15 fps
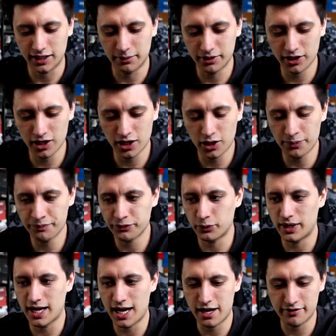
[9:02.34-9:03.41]
So here we go.
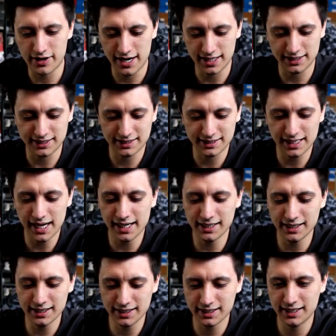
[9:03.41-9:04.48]
We have a
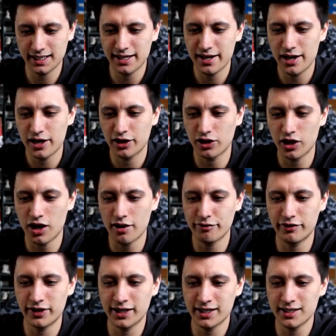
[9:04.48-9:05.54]
Psyduck,
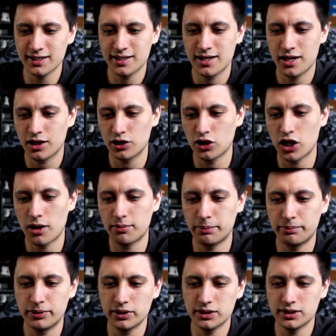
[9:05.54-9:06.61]
coughing,
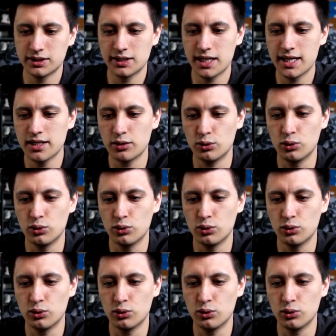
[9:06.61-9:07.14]
Clobopus thing.